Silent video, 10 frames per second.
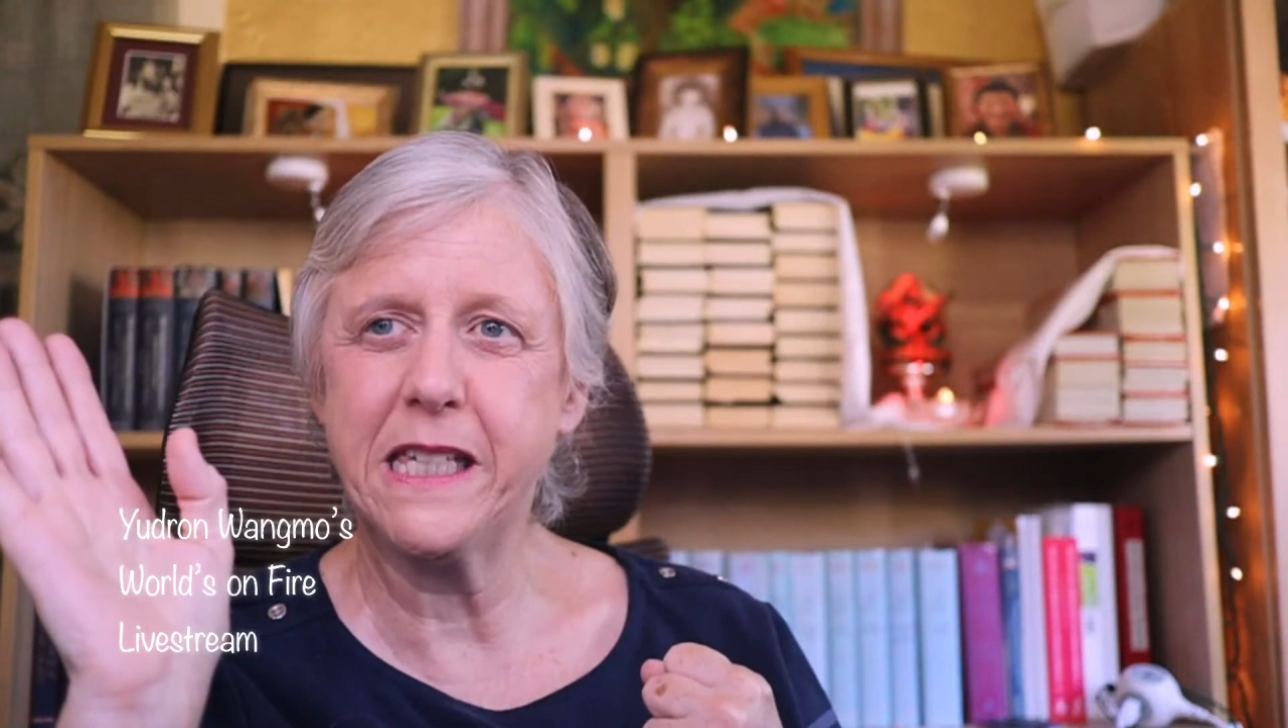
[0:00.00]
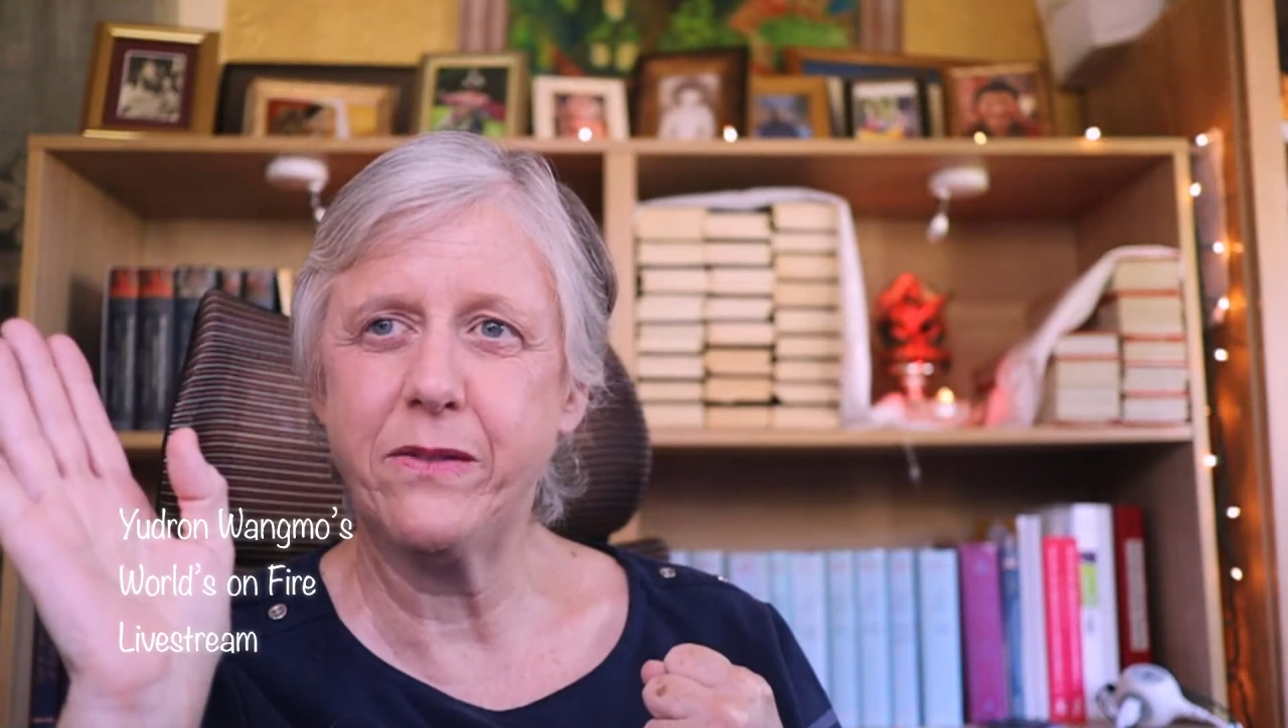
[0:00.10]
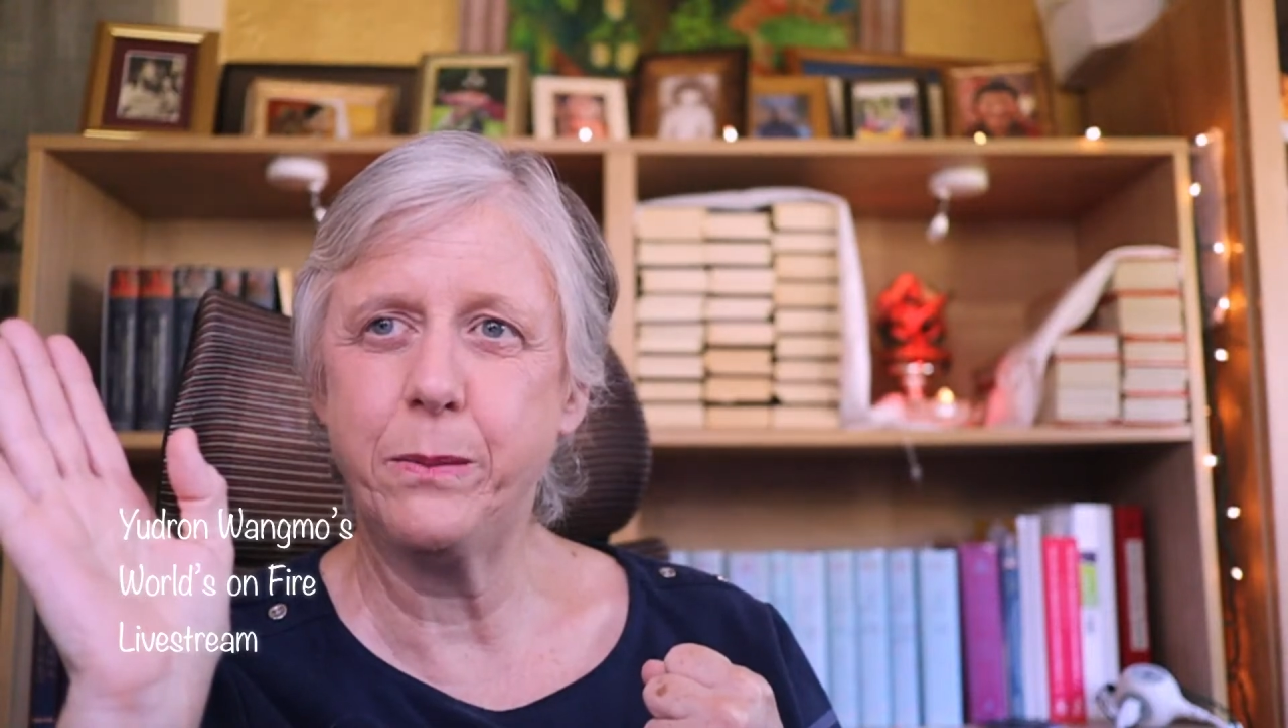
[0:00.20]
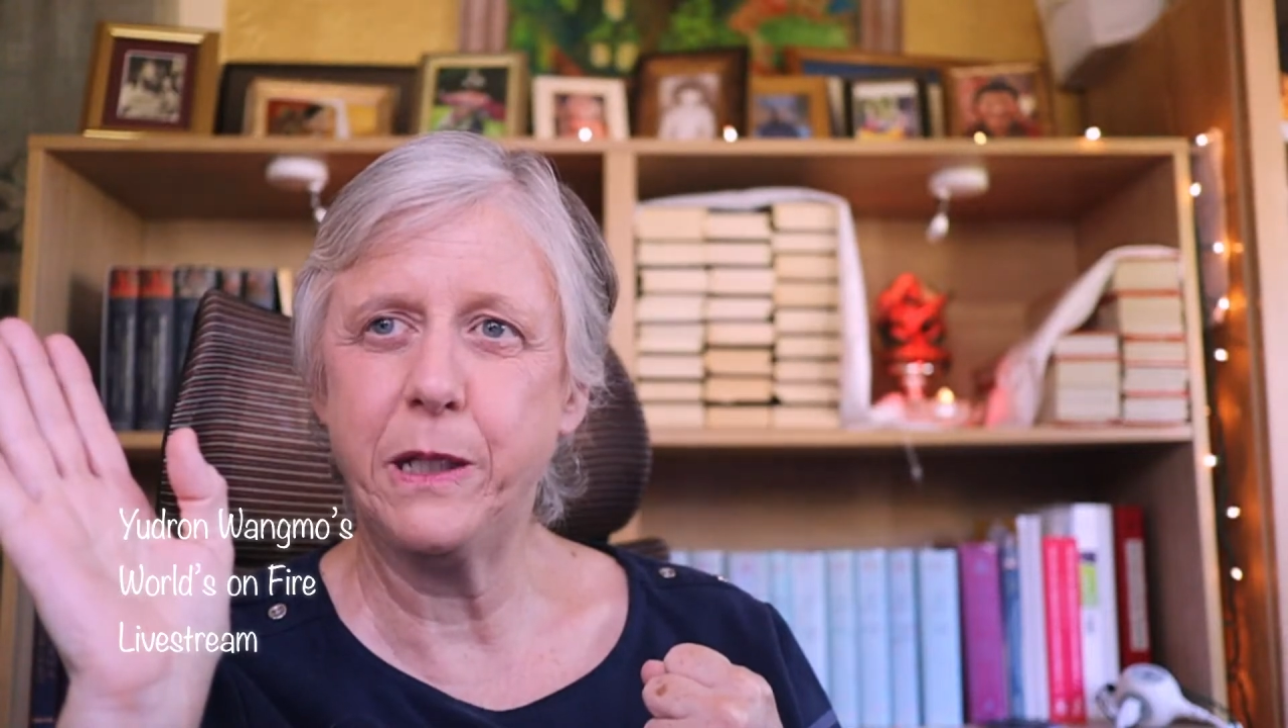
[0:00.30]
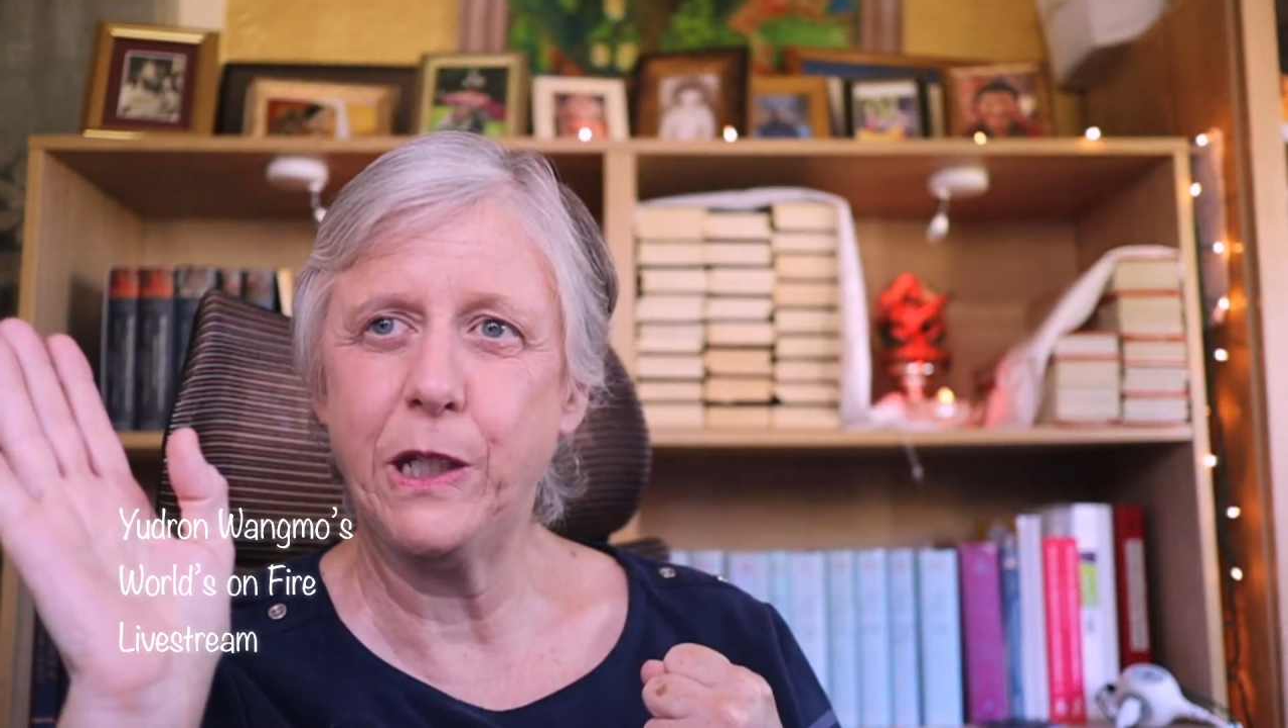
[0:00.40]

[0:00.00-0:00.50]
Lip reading: everybody